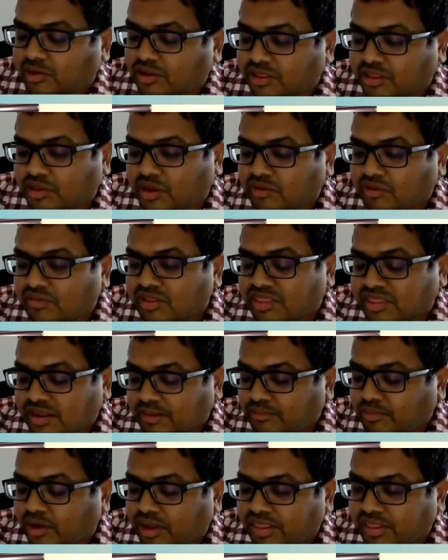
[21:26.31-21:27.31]
because there's always
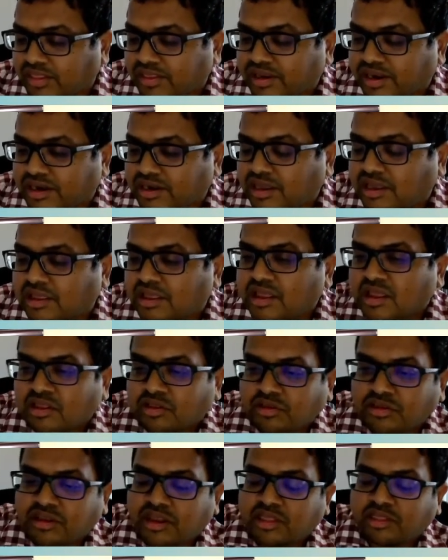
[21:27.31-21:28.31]
some noise in the data,
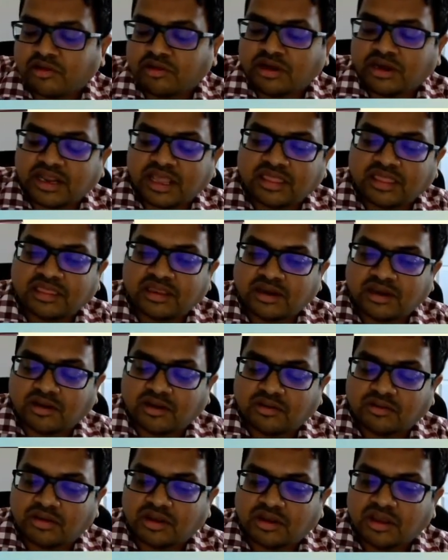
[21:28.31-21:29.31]
so the residual takes it
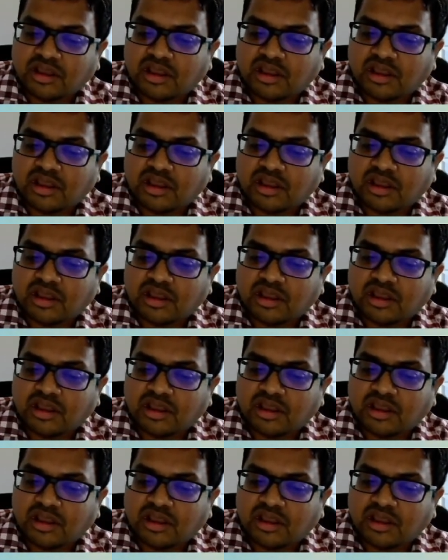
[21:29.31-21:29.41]
out.